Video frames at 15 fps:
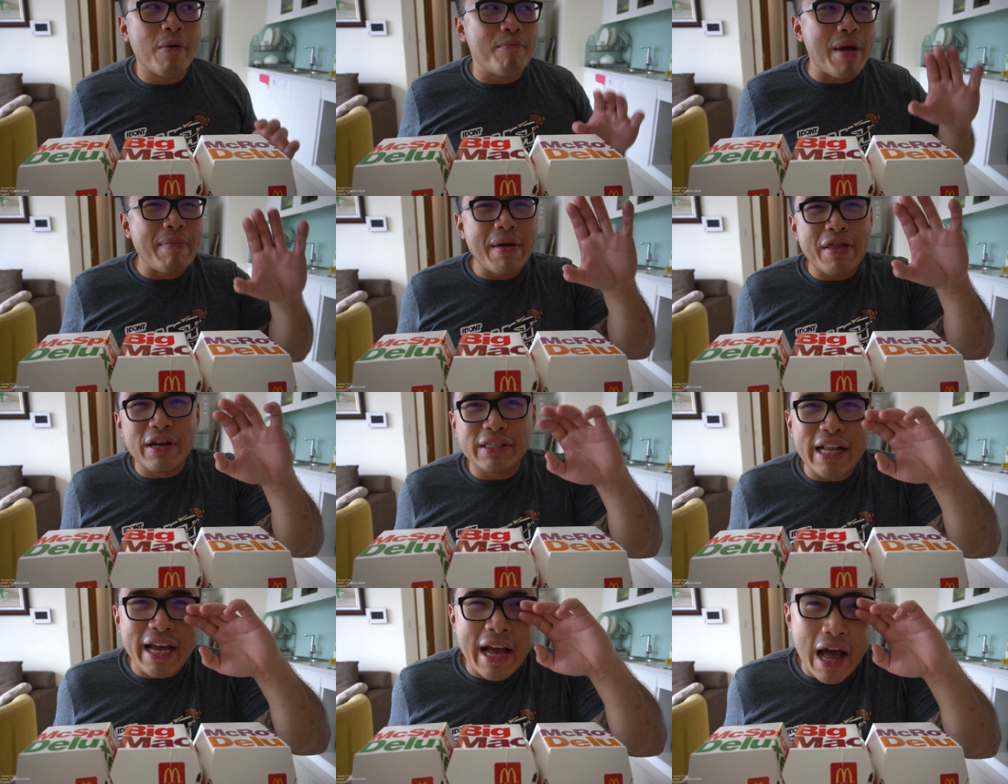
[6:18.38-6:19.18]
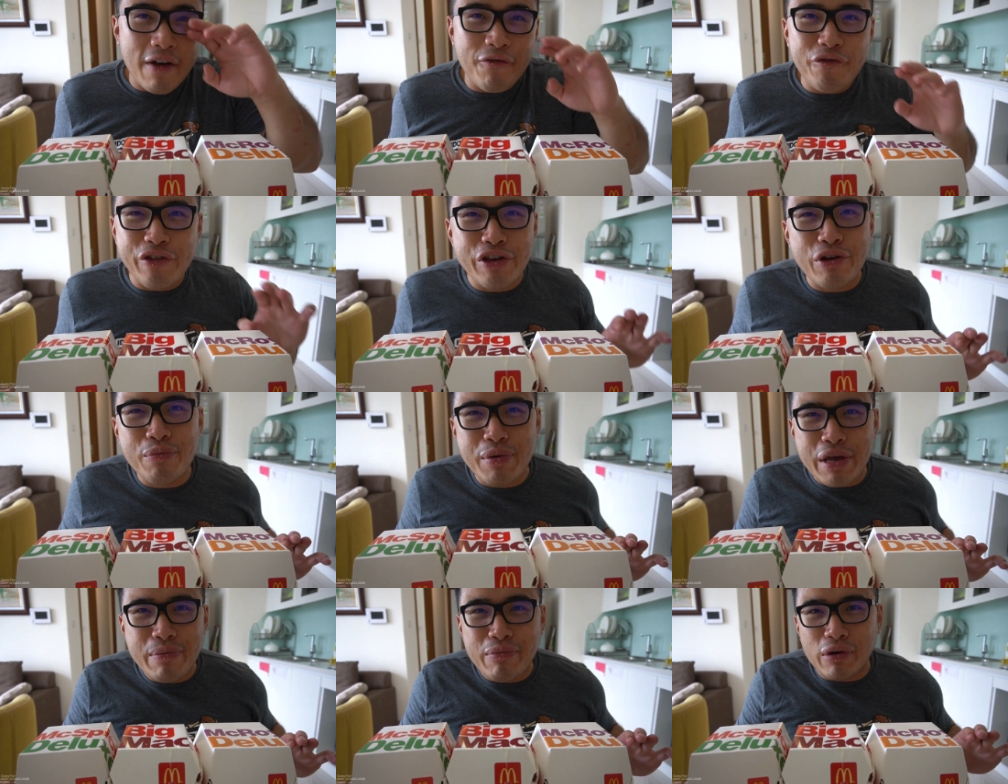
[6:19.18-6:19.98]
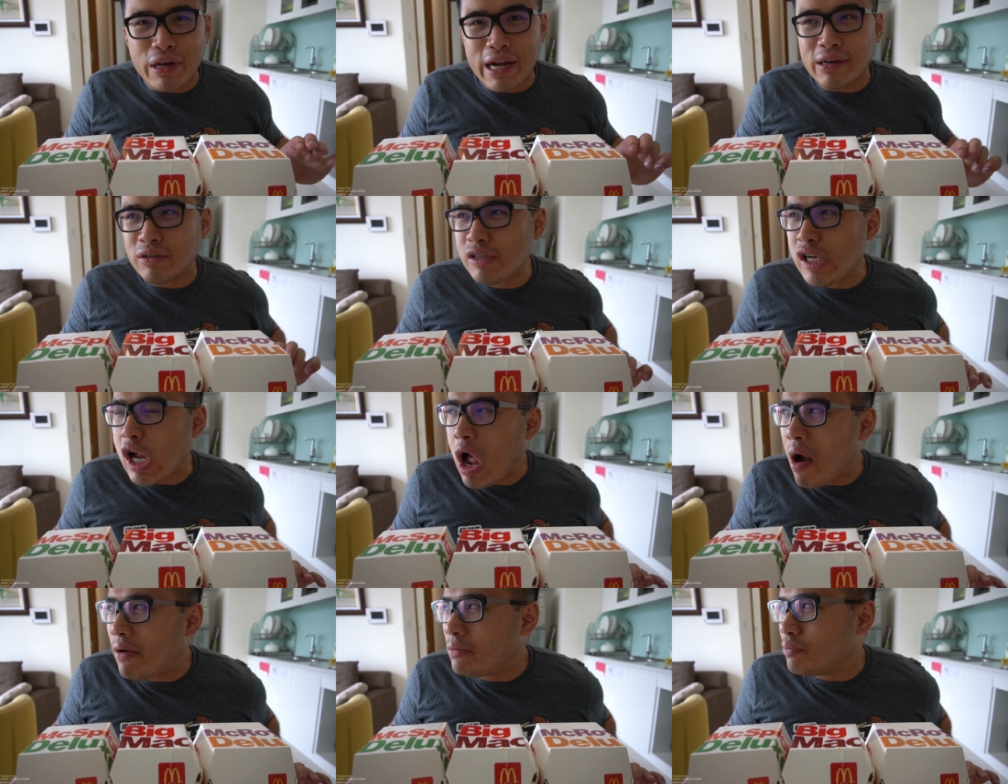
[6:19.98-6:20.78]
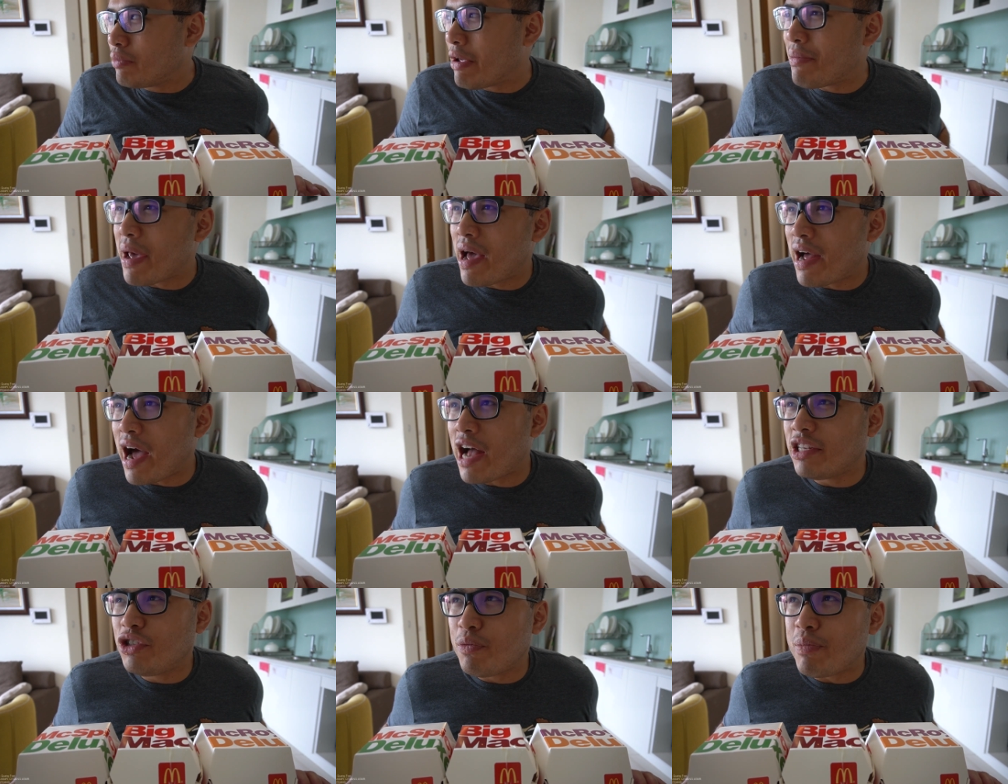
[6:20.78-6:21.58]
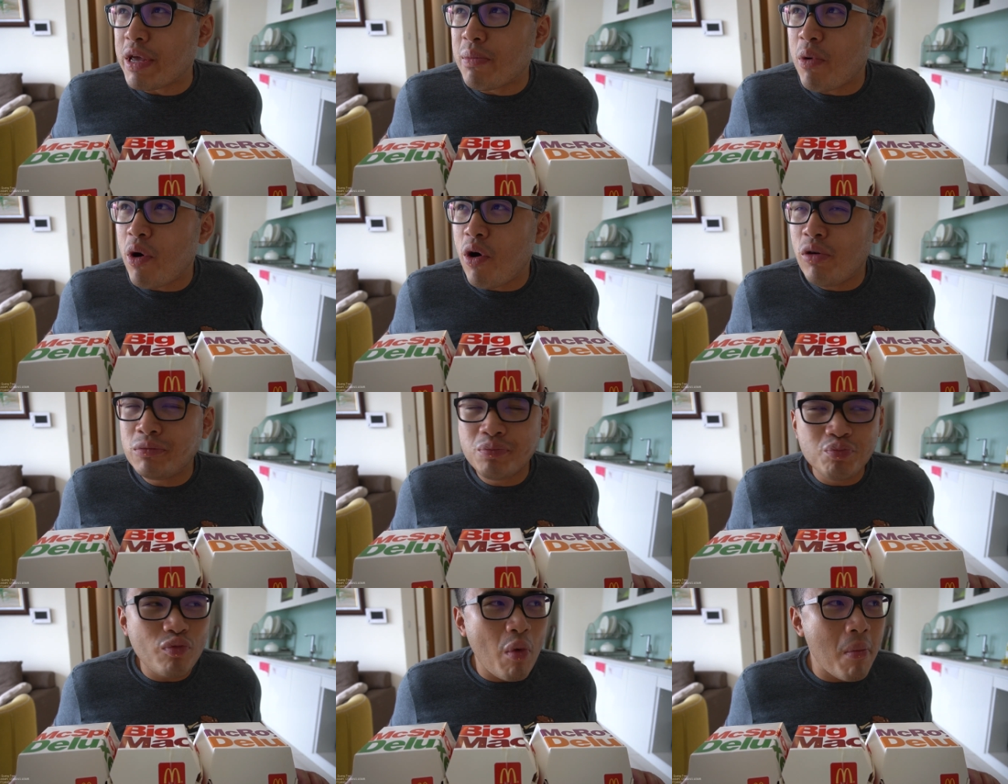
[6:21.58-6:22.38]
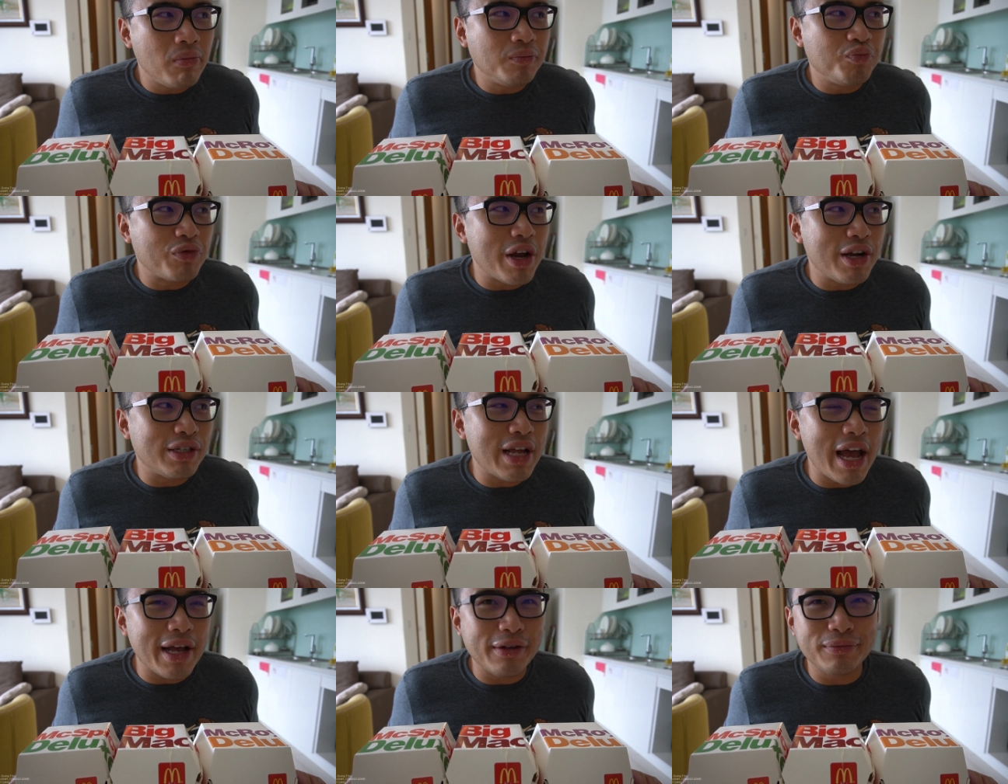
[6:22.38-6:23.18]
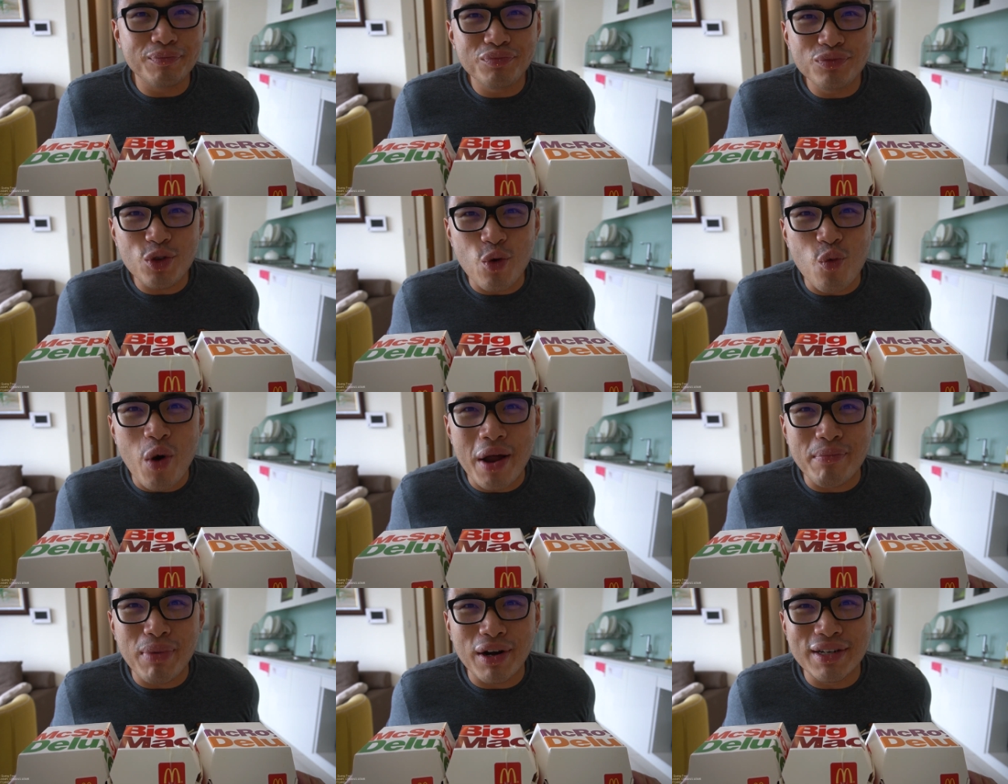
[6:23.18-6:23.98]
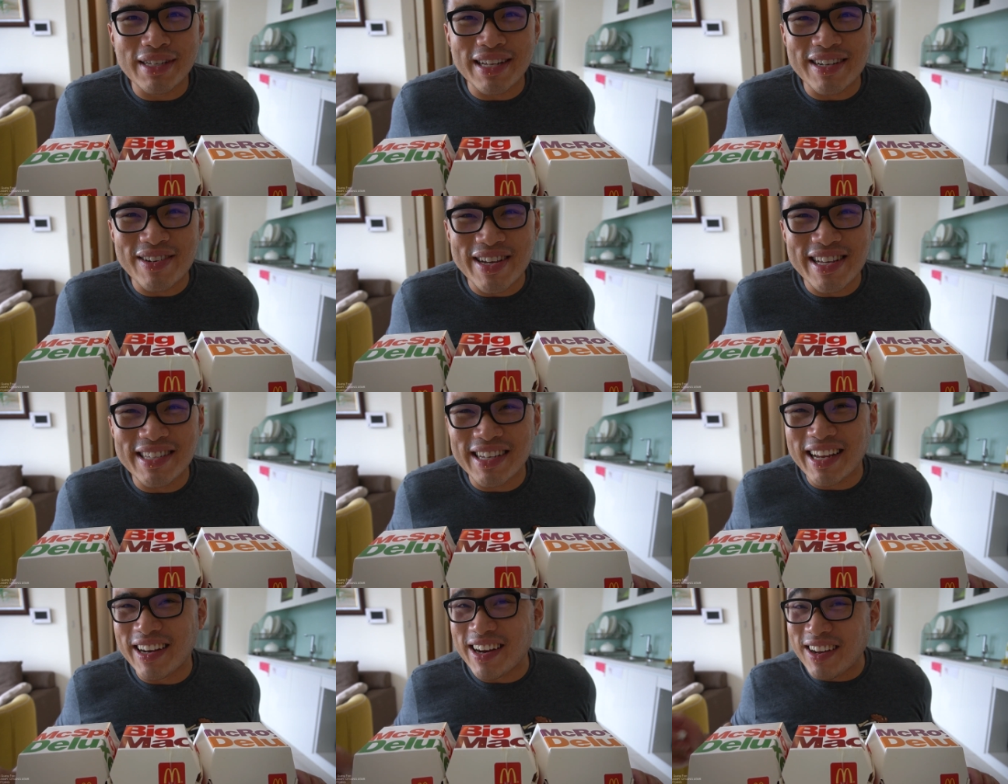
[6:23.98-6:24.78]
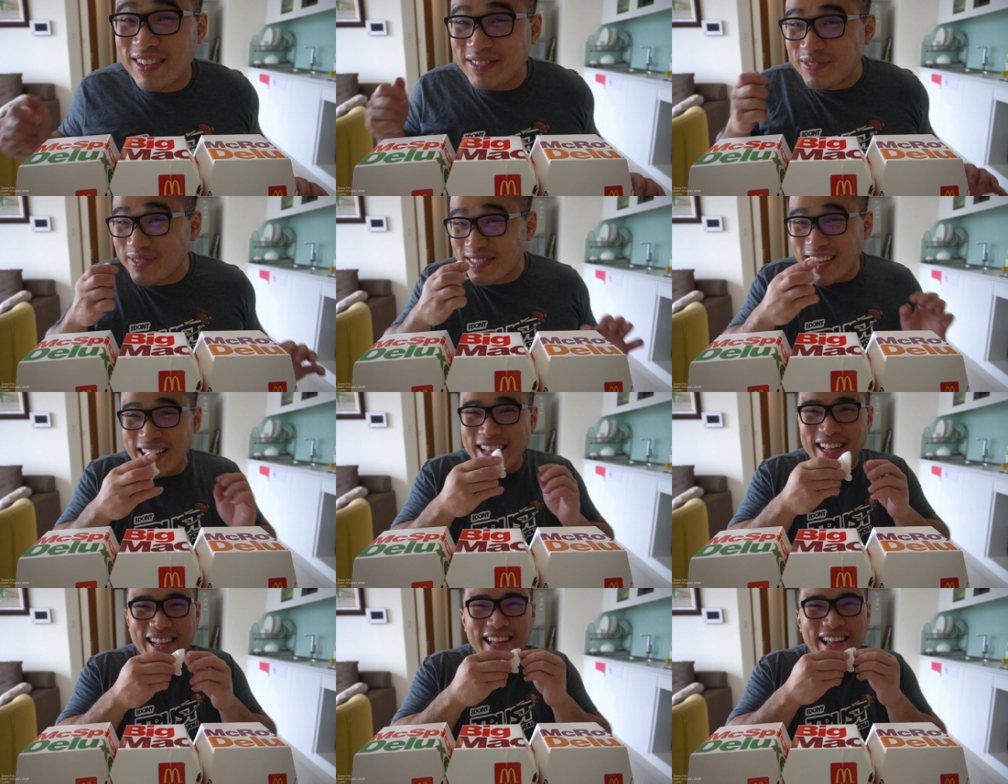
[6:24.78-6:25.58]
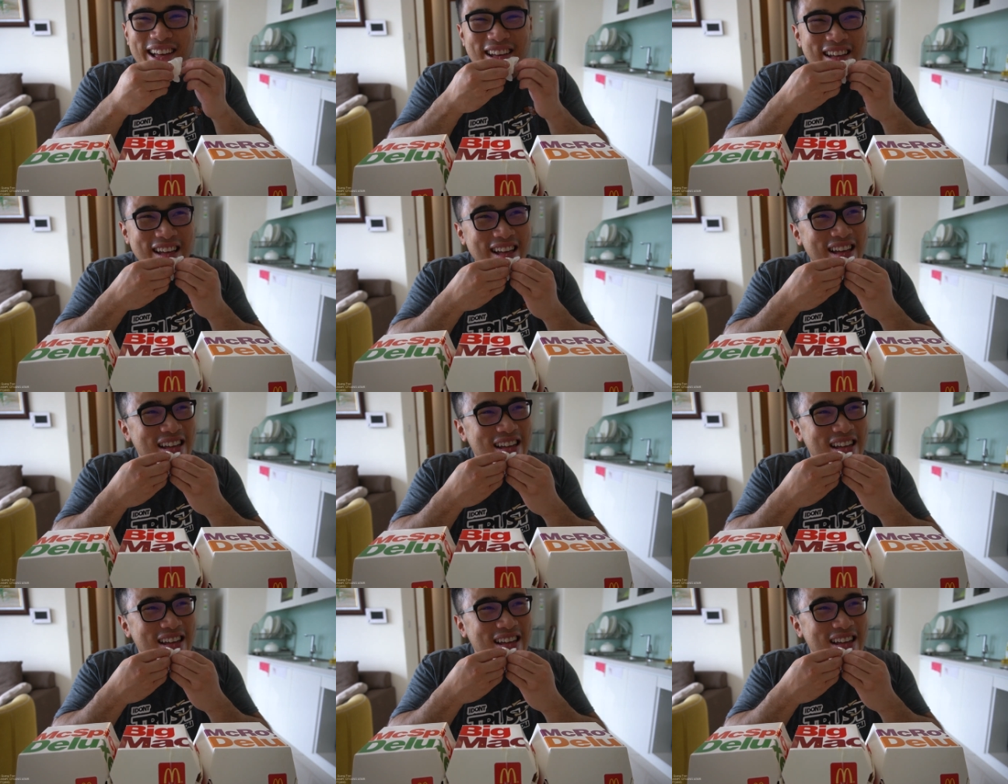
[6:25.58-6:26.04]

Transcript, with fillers: maybe there's like a few people, like maybe a hundred people, there's like one person who eats it, you know?